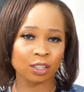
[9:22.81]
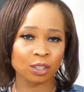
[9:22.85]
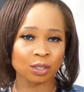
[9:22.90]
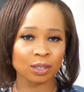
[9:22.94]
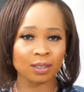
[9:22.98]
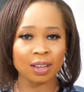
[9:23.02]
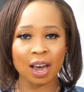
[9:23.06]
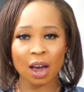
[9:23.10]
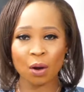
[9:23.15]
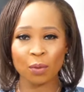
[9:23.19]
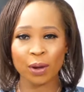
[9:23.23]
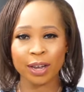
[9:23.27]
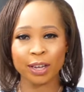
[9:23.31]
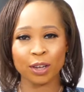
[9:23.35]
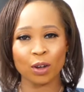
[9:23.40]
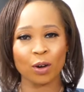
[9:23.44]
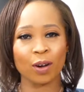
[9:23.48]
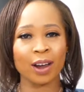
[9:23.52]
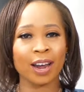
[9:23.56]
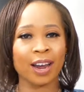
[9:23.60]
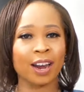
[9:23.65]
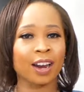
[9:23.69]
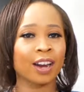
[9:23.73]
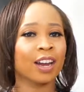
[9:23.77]
so that way your
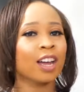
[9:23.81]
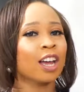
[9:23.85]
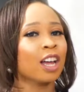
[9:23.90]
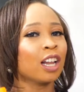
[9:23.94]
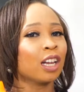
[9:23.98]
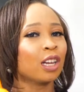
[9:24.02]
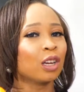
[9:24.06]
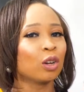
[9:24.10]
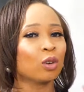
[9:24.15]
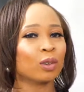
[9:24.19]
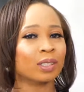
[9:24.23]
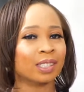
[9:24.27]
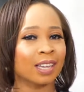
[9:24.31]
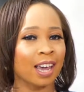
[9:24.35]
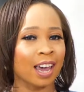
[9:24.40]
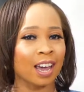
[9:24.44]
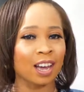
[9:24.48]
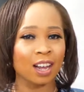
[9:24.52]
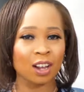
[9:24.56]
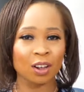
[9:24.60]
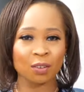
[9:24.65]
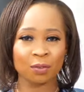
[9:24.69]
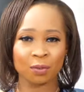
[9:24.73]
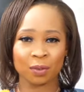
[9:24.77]
hair looks
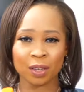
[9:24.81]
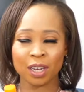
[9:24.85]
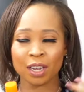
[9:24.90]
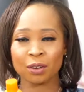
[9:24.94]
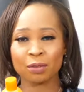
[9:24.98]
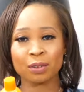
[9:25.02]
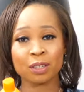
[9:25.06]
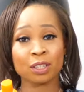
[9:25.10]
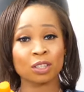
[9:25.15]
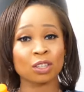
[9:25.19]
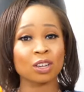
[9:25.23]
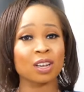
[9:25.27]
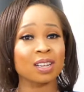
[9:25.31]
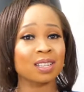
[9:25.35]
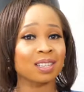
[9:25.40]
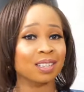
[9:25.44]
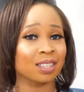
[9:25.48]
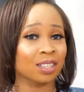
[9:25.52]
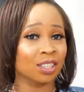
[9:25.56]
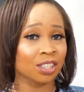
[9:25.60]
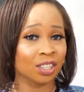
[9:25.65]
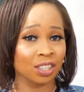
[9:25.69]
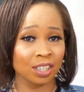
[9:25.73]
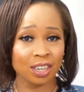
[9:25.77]
healthy. It restores the
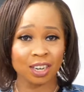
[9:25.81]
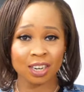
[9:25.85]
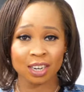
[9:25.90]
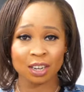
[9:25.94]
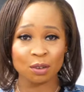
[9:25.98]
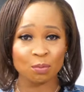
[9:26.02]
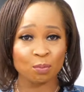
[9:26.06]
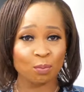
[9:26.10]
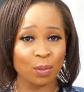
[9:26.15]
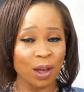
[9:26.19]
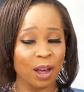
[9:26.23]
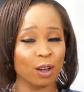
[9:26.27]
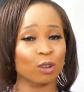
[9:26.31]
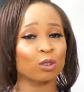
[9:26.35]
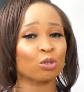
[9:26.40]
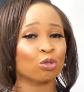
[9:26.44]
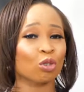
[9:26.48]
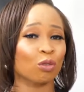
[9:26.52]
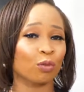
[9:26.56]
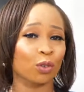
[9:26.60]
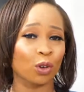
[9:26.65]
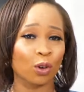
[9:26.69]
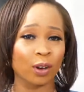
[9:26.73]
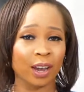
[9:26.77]
sheen and bounce
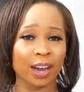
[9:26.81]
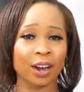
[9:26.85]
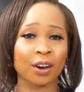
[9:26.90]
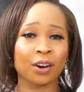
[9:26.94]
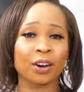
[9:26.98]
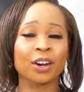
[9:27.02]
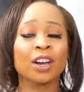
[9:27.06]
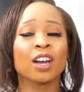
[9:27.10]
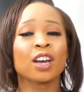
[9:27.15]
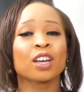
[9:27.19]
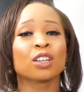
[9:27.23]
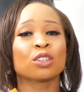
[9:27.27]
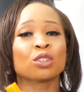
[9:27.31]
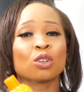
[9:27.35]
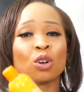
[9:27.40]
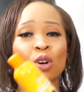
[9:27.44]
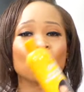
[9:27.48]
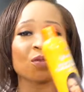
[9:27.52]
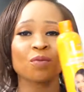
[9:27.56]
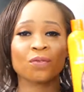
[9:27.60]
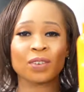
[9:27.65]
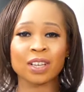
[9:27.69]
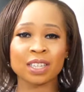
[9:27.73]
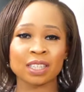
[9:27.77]
of your hair.
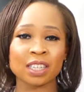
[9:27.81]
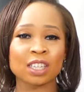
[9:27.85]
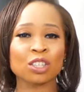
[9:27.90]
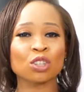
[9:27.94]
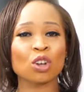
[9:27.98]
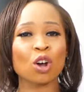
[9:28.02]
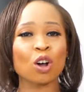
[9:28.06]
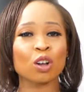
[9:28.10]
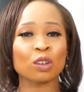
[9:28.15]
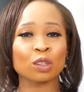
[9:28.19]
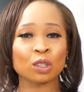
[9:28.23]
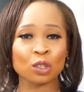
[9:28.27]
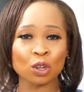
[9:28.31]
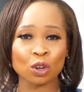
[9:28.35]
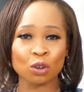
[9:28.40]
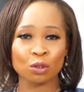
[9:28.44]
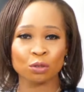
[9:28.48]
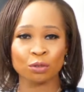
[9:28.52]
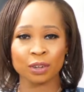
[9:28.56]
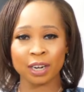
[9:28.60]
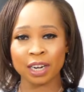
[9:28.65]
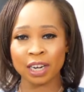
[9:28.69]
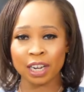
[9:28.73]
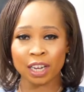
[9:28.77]
So this is
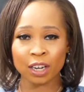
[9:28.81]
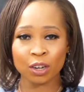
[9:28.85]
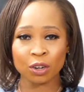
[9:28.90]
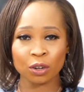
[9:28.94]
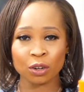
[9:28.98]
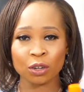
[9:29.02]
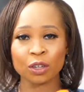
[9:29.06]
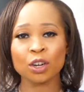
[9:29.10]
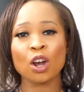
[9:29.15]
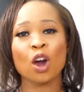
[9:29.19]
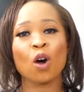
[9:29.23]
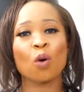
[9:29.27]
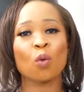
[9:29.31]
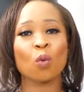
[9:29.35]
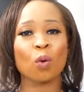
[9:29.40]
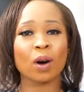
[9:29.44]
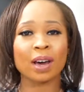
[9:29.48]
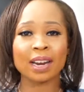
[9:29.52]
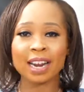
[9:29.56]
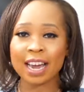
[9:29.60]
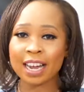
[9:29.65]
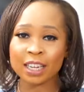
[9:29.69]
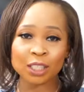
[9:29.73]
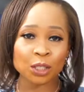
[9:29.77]
also really good.
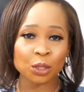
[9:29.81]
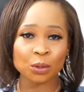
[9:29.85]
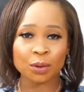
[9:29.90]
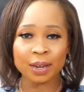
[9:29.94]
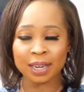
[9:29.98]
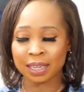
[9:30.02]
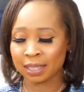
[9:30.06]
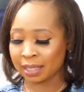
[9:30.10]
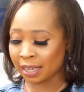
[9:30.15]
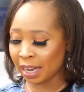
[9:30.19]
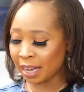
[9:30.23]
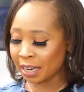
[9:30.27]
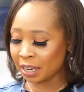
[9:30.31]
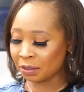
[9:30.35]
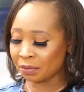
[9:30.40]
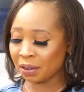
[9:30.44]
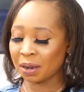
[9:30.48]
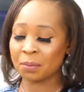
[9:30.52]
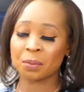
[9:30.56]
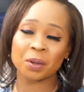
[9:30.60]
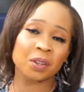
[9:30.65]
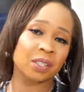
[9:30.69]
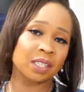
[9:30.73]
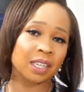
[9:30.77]
What I do is that if
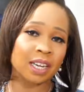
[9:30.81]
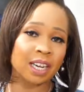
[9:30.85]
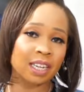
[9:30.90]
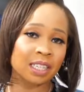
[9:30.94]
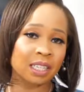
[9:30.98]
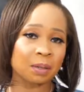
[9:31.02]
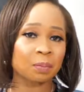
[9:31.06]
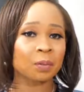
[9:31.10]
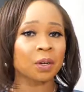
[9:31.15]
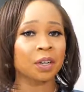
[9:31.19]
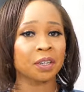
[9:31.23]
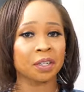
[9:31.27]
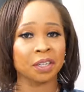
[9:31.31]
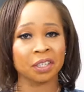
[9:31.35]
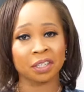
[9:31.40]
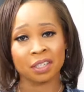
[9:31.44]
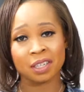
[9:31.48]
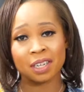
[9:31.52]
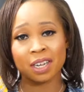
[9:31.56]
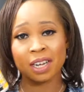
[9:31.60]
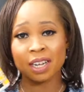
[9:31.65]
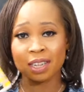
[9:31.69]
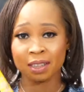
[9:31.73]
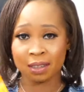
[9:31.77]
I'm using a deep
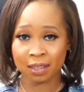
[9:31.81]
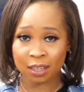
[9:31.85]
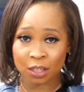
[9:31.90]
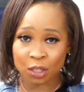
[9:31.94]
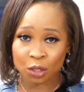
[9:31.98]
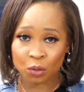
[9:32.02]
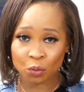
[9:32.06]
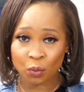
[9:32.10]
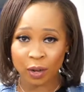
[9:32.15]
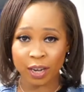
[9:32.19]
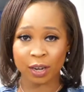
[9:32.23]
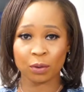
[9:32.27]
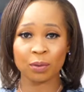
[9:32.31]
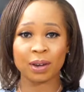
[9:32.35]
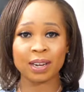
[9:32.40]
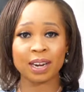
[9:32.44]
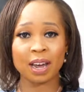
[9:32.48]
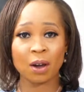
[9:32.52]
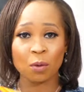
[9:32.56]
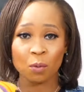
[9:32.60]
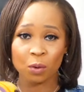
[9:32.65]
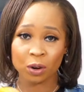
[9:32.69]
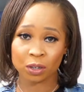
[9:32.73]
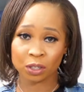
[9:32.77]
conditioner this week when
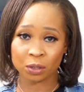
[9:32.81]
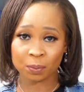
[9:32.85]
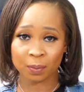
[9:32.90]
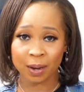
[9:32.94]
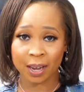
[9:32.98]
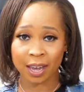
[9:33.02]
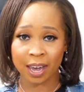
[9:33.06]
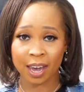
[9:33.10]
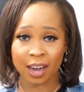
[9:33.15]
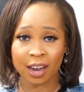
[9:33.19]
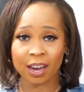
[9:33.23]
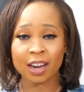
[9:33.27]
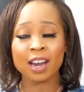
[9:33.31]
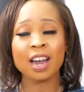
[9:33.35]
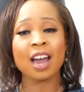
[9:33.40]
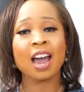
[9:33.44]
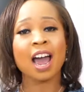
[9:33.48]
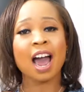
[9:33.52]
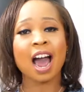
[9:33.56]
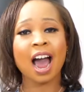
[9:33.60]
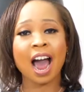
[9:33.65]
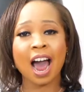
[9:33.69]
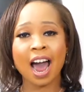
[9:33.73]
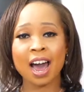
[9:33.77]
I wash my hair,
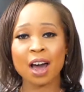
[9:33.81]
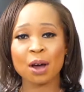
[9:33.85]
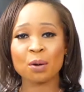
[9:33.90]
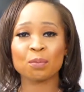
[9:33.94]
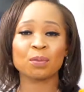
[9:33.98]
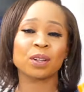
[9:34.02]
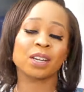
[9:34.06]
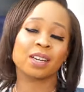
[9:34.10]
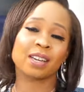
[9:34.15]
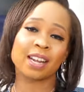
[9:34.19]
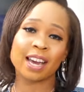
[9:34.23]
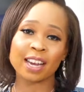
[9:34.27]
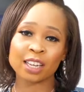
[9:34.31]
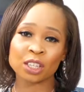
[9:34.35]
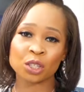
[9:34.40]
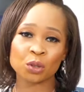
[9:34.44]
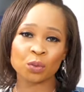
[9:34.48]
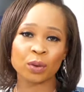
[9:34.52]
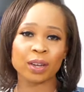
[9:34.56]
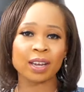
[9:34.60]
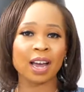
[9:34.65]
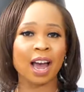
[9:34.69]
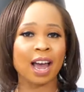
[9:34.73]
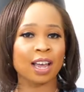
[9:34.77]
the next
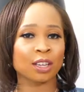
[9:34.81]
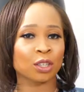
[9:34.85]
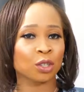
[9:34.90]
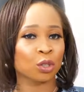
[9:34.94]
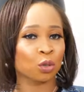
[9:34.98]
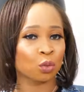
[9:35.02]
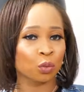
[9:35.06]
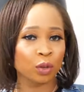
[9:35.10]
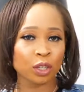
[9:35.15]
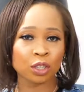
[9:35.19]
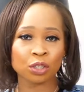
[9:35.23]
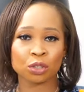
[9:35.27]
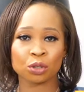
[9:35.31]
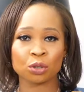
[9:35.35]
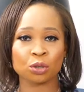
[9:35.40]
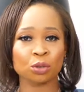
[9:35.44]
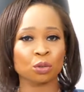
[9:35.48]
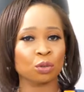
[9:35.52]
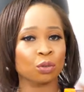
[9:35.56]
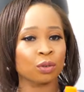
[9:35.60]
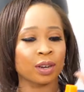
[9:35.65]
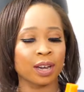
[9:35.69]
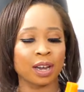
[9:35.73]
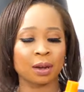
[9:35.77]
week I switch
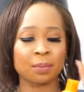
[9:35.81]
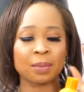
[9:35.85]
to a